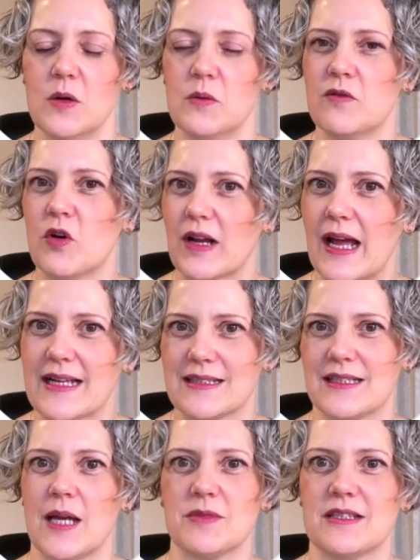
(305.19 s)
We've got
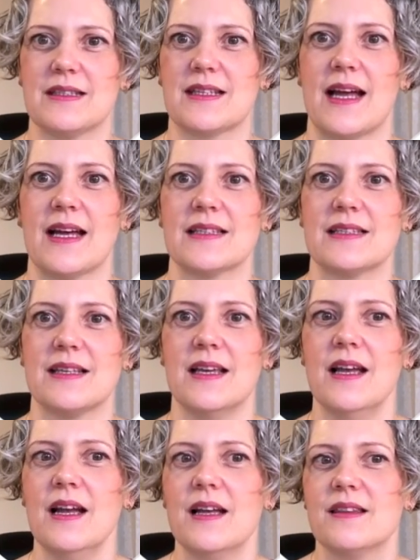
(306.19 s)
acceptance tests
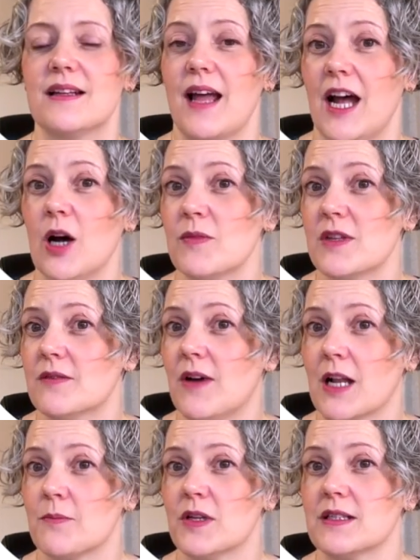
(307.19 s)
that help the
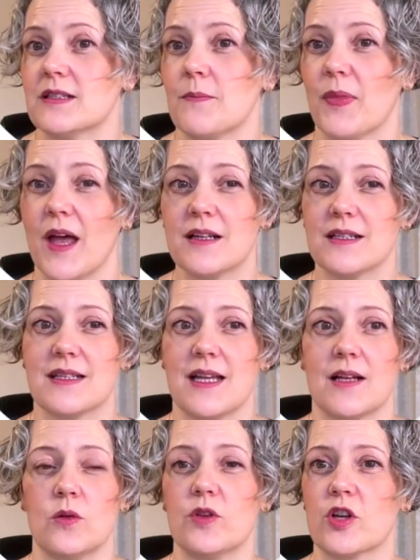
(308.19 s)
developers
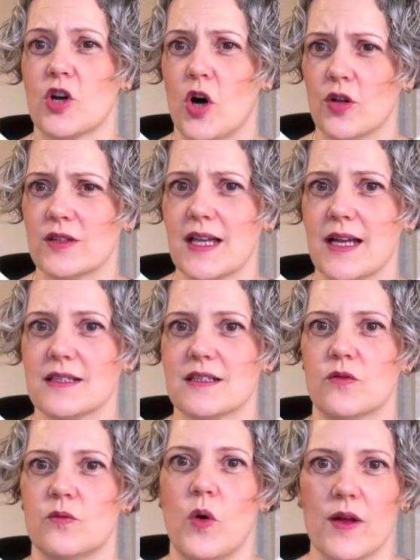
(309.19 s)
understand all the context
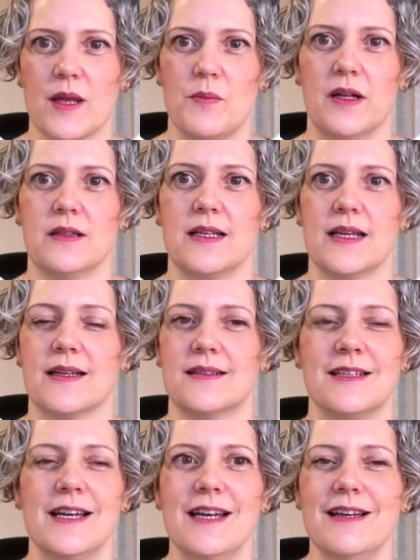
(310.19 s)
of what they're building and
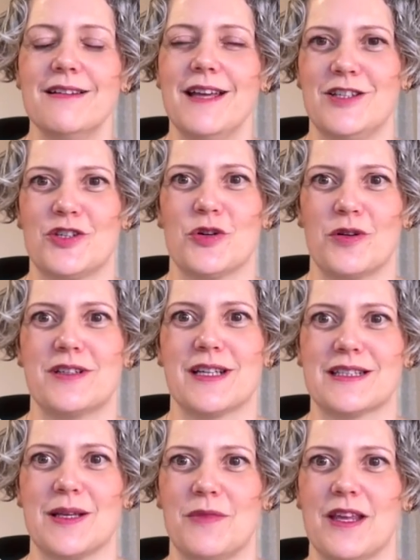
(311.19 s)
ensure it does
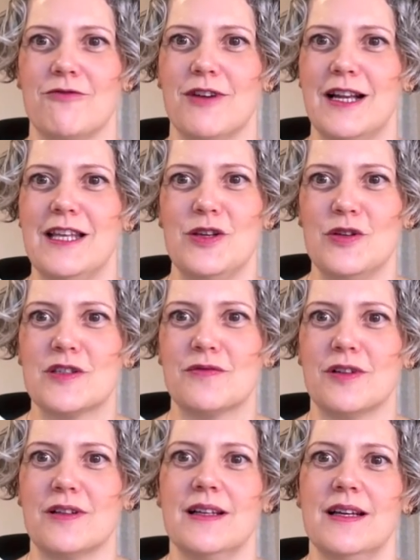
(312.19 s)
something really
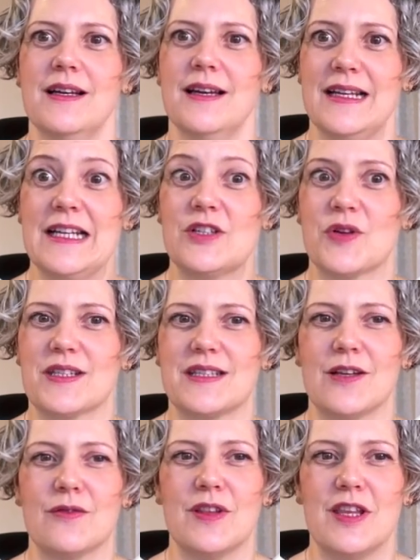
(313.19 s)
useful and
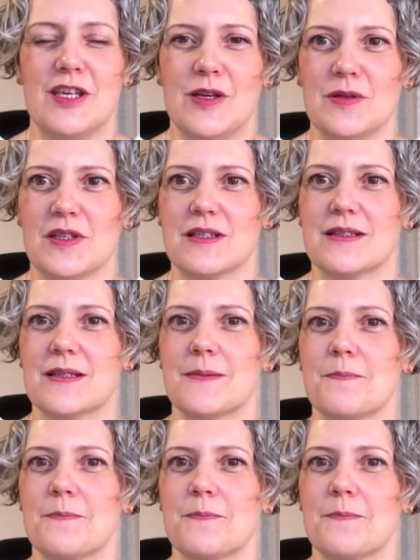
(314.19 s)
interesting for the users.